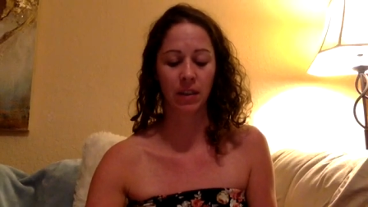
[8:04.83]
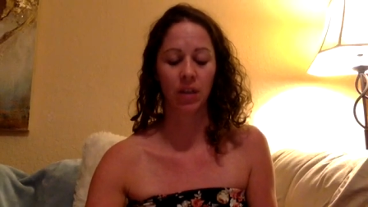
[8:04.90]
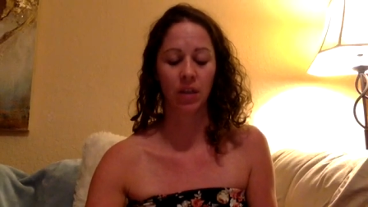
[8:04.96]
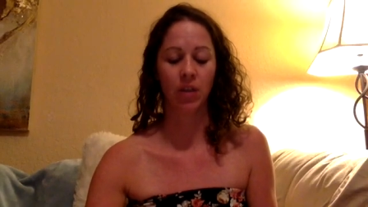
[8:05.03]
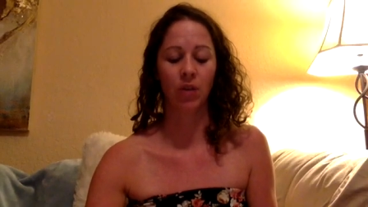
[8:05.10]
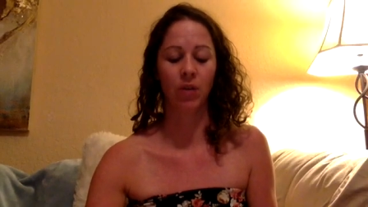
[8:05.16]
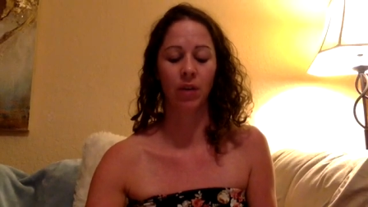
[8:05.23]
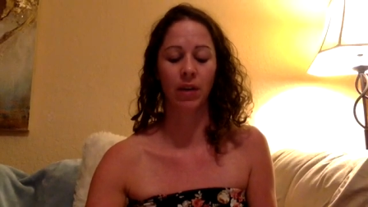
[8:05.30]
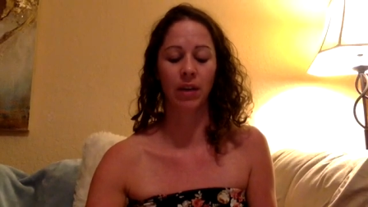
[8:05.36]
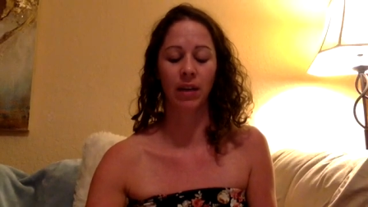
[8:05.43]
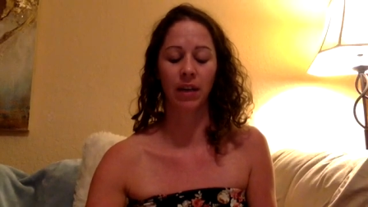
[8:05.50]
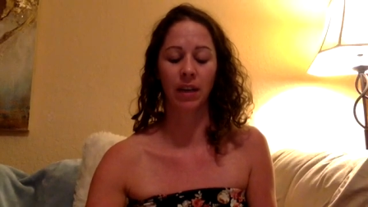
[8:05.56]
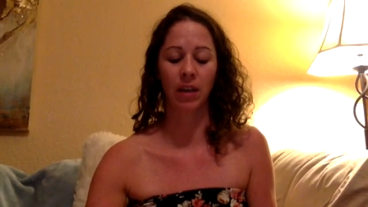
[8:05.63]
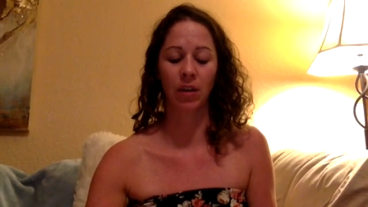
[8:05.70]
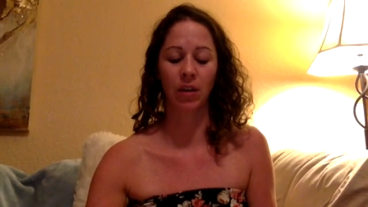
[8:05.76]

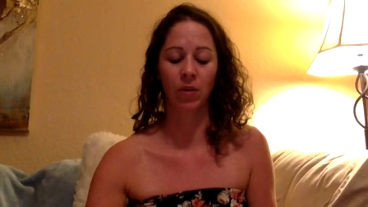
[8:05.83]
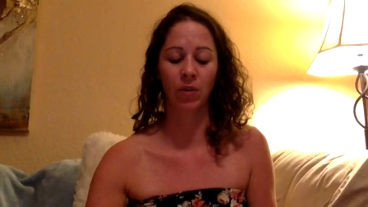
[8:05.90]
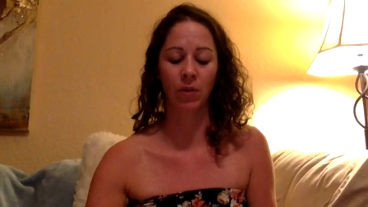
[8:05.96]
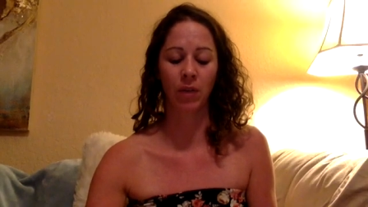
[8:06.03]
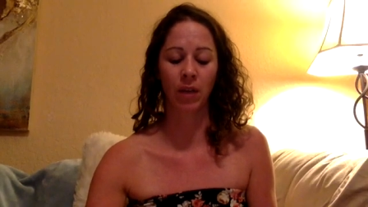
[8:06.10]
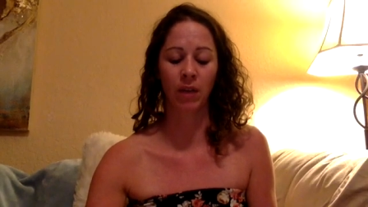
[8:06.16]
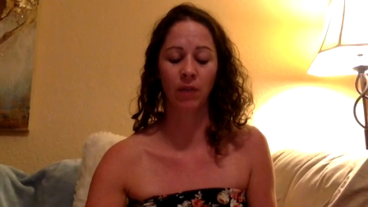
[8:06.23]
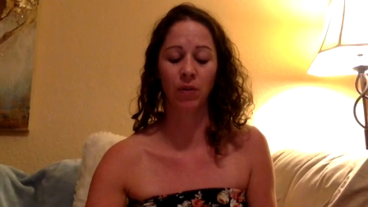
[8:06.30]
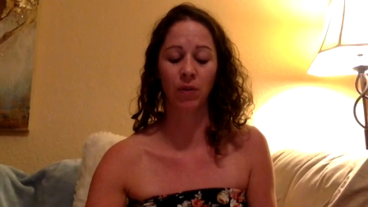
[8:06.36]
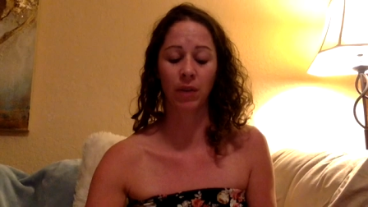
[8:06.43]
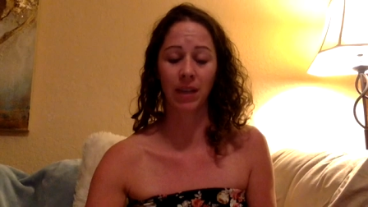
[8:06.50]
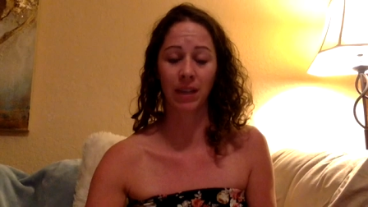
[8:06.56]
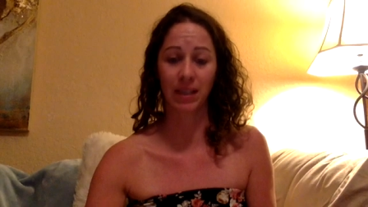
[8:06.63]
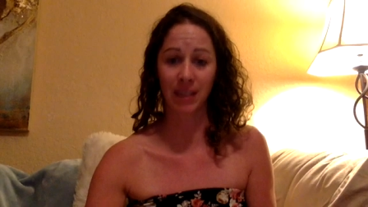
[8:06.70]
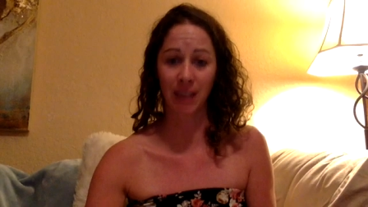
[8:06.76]
If you are
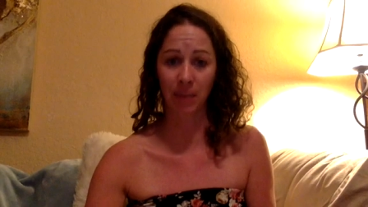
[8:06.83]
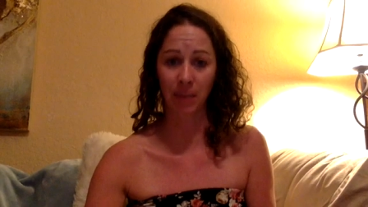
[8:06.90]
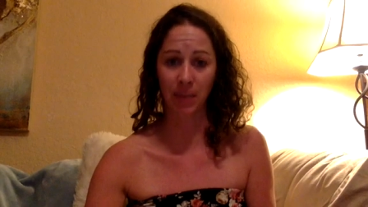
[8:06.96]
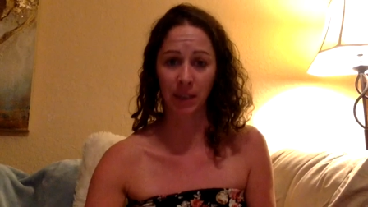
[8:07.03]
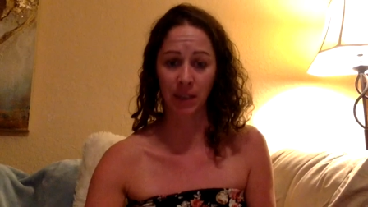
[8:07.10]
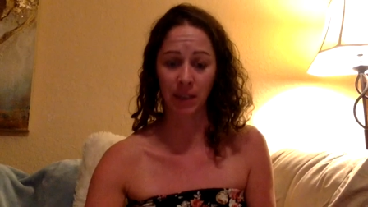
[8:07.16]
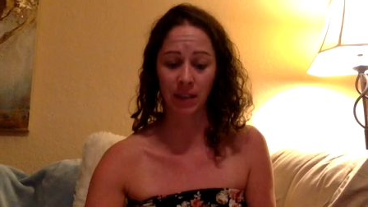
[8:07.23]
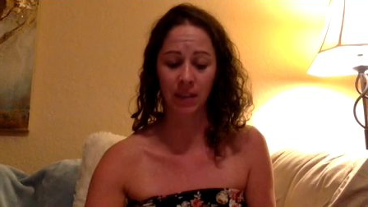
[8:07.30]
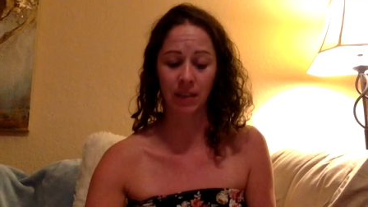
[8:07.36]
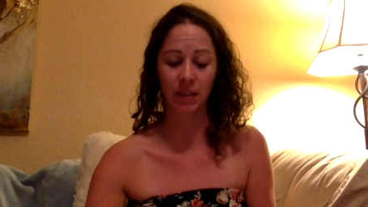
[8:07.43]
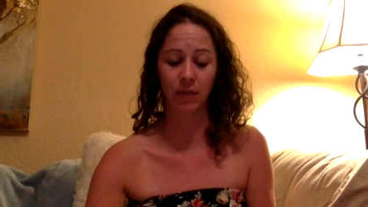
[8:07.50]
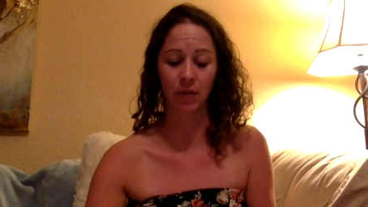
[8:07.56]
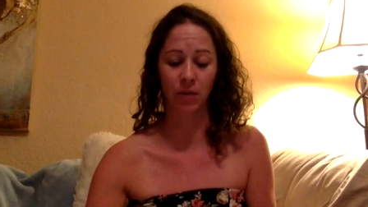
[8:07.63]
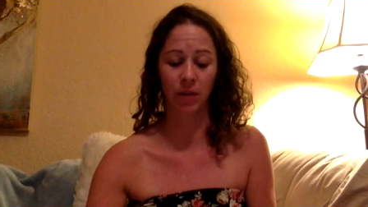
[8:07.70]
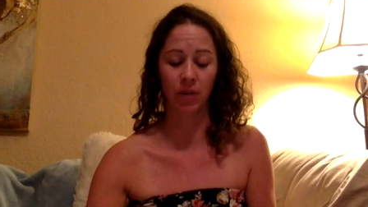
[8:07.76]
acceptance, if
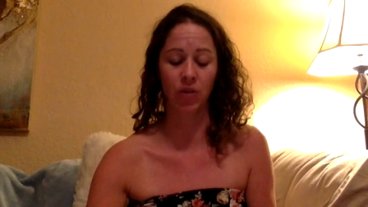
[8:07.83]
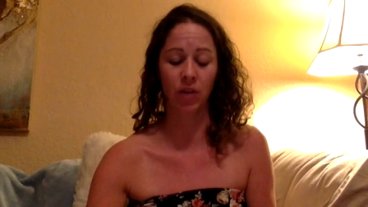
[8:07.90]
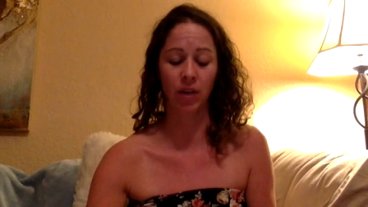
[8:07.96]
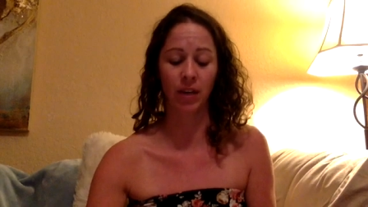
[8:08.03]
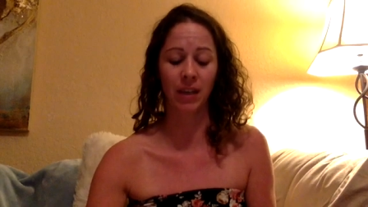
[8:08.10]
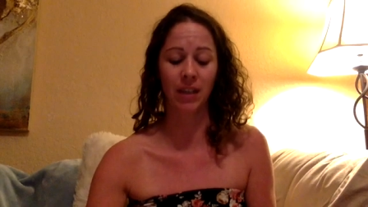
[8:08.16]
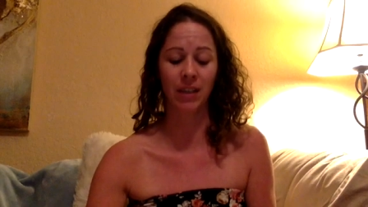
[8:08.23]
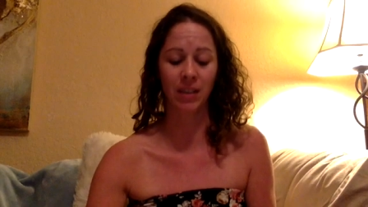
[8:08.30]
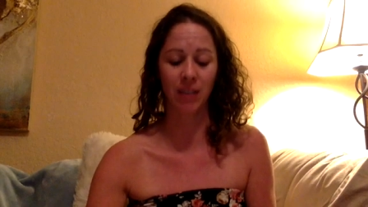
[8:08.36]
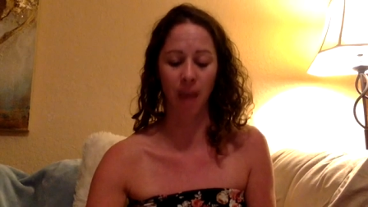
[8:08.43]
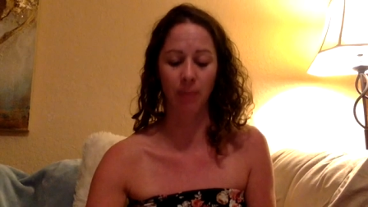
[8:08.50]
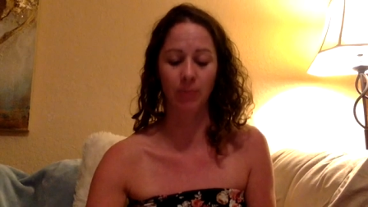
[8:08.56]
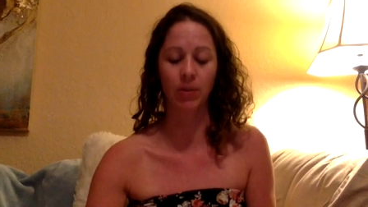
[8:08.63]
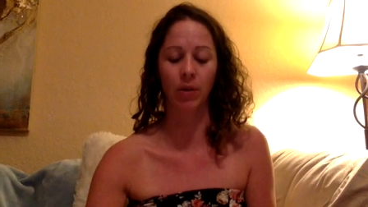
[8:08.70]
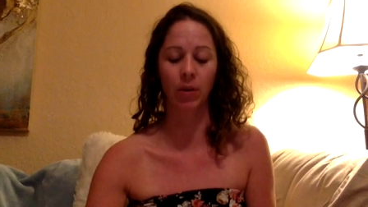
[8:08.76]
you are trying to
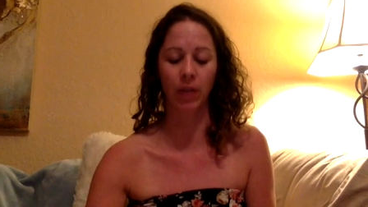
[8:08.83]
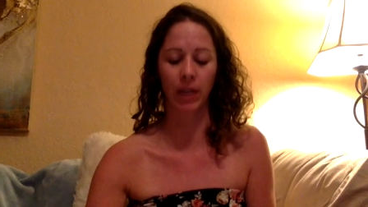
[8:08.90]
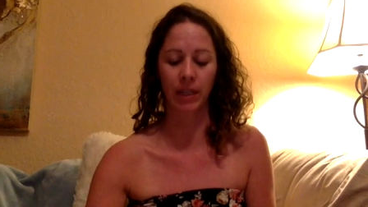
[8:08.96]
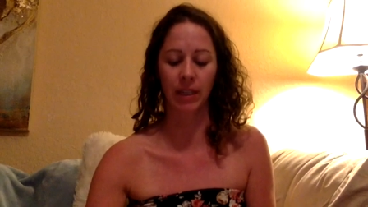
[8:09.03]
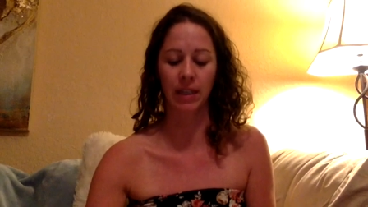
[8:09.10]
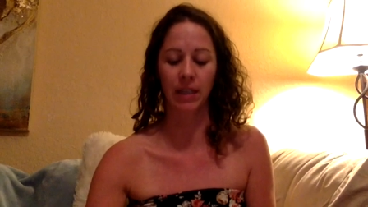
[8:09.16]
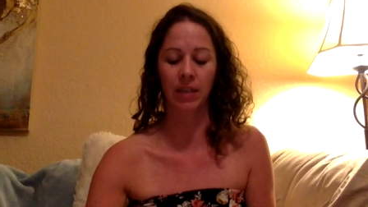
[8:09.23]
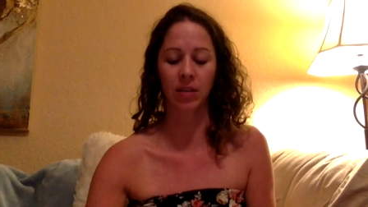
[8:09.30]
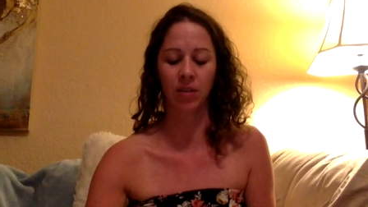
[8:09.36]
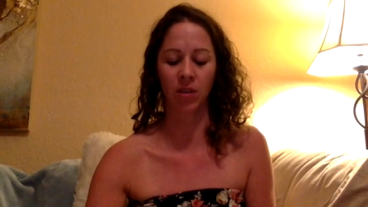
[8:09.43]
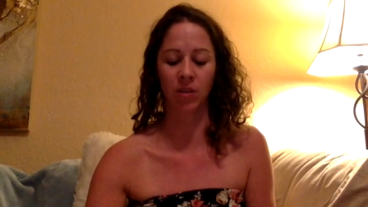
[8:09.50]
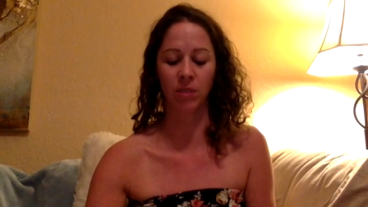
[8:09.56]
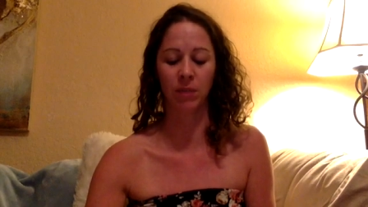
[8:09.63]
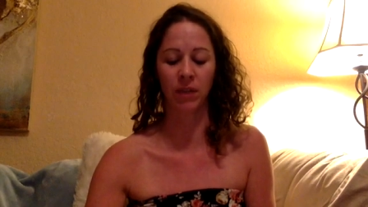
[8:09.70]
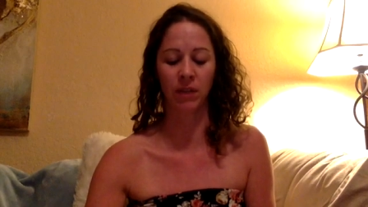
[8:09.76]
accept all ideas,
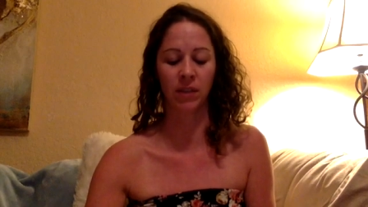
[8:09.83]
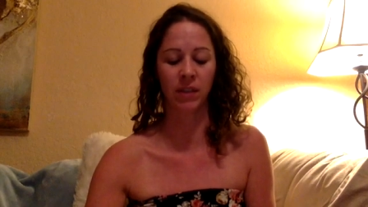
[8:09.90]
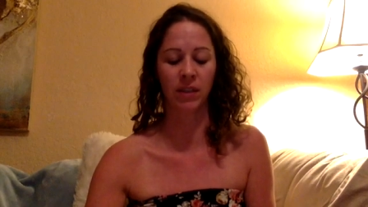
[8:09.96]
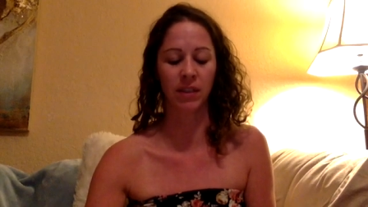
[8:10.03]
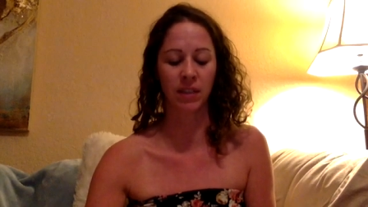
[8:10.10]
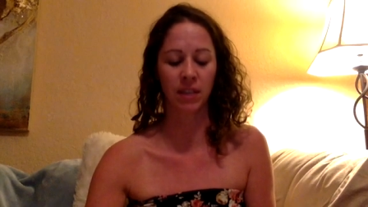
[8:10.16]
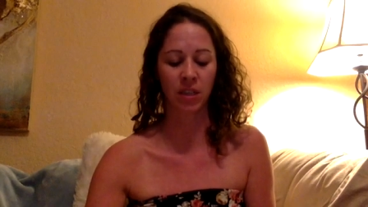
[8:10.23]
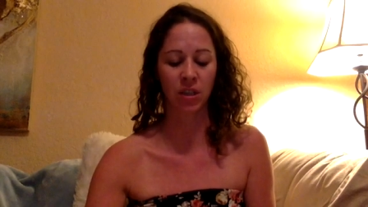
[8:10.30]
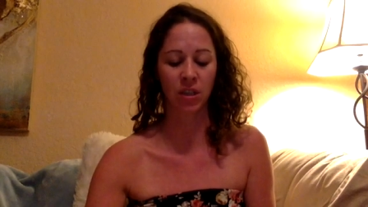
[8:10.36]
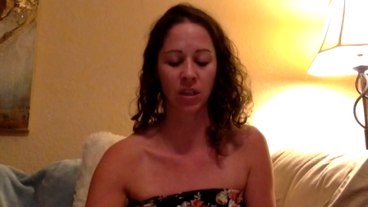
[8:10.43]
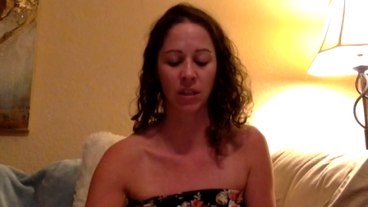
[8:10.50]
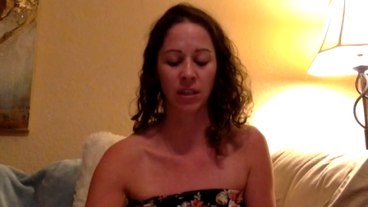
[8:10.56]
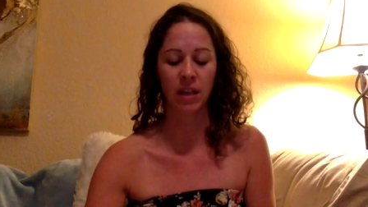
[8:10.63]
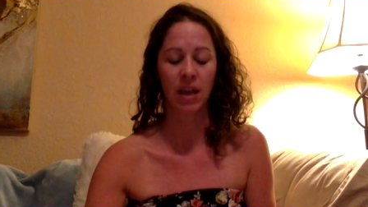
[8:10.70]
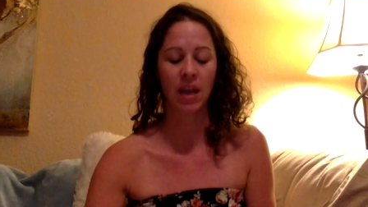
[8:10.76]
thoughts, beliefs, and
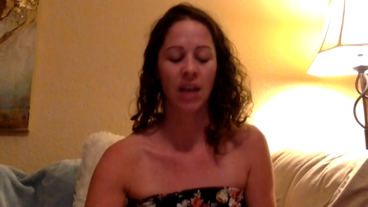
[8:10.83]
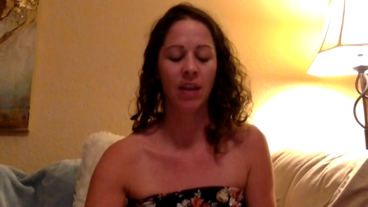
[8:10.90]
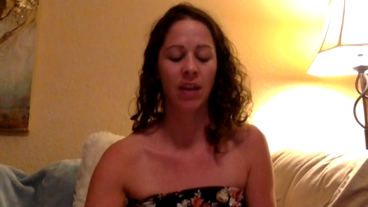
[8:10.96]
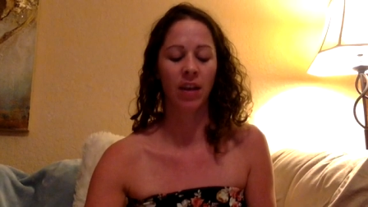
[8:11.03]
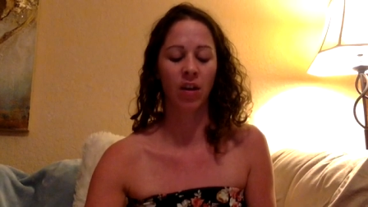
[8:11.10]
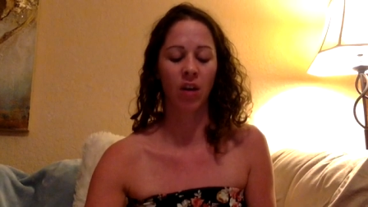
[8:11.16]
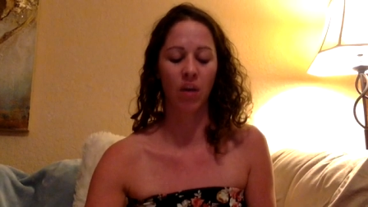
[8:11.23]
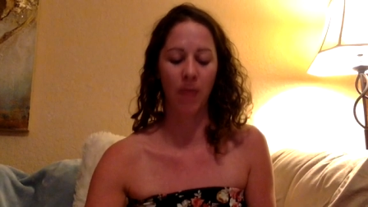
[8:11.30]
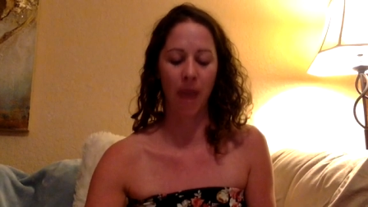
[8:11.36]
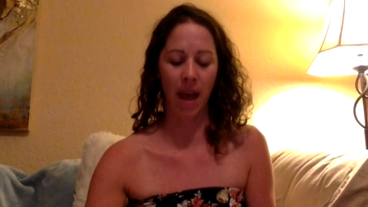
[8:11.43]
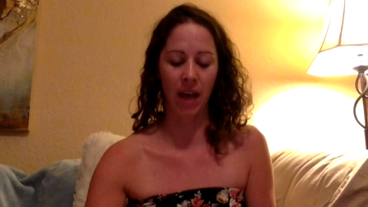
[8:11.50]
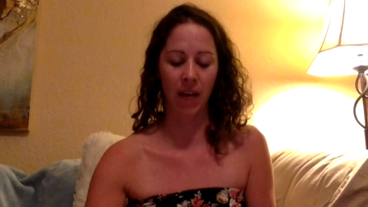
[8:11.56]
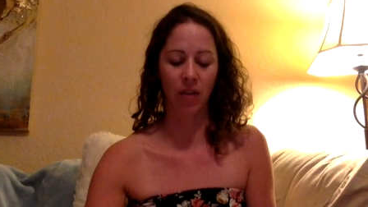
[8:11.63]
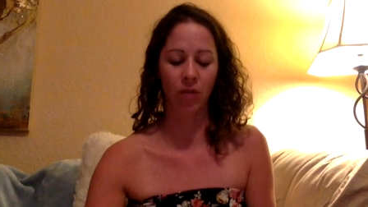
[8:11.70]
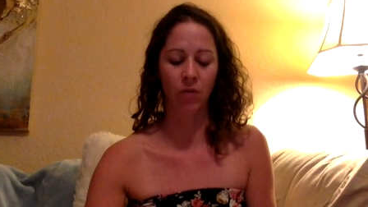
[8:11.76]
decisions that come
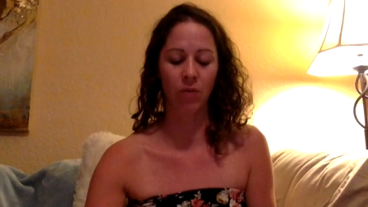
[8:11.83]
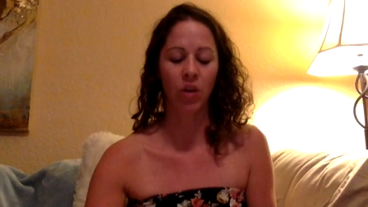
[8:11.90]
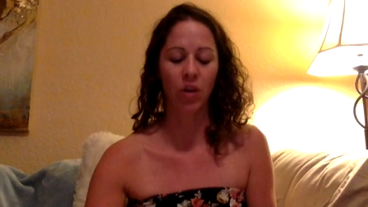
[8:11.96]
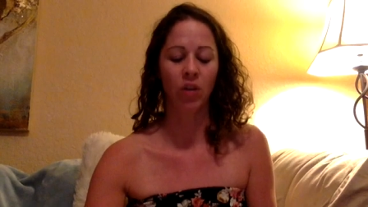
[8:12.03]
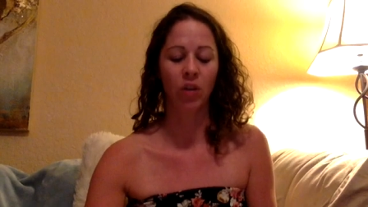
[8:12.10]
at you,